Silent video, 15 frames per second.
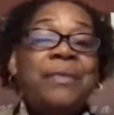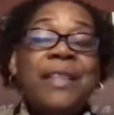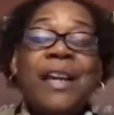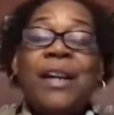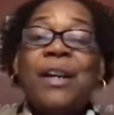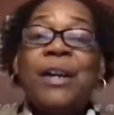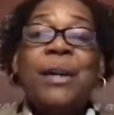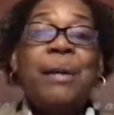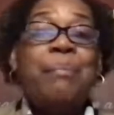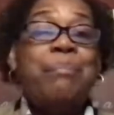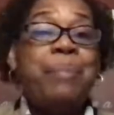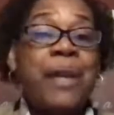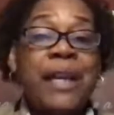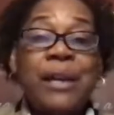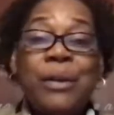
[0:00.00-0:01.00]
They're going to
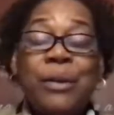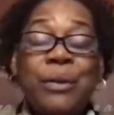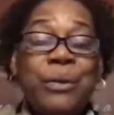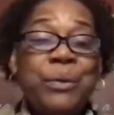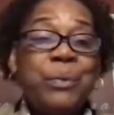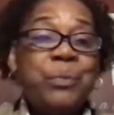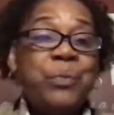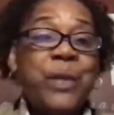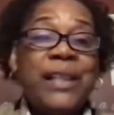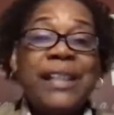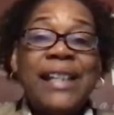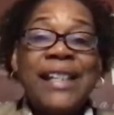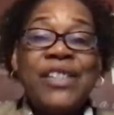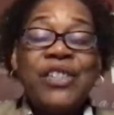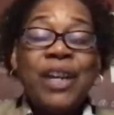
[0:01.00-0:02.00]
build
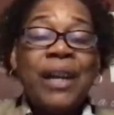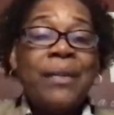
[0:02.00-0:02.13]
with each